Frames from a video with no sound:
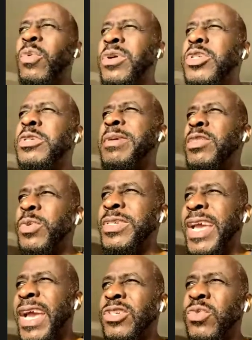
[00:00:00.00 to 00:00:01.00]
Will Smith
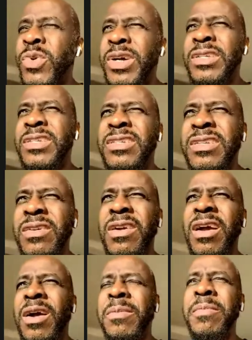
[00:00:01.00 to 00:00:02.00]
was asked once.
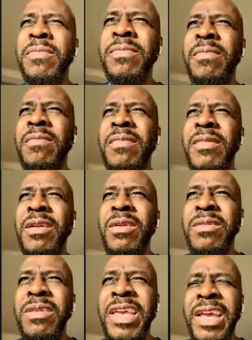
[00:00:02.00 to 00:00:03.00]

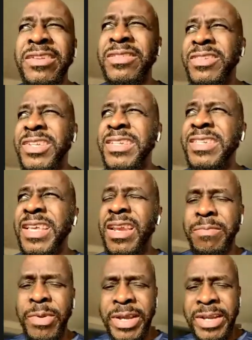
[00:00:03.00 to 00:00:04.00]
He had just
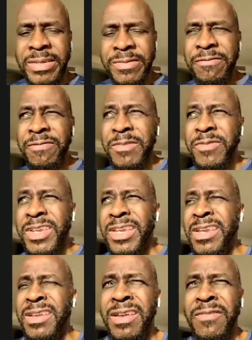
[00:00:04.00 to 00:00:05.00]
celebrated his
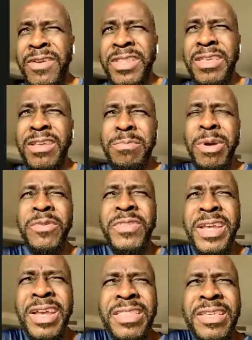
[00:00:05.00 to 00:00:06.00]
50th
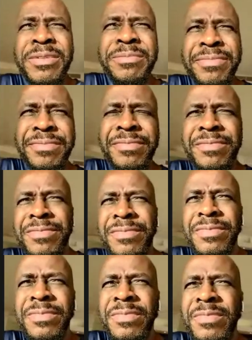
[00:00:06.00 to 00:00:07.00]
birthday, I think,
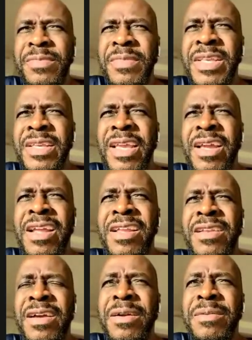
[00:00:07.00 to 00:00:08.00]

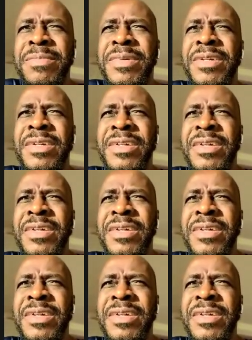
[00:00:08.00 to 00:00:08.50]
and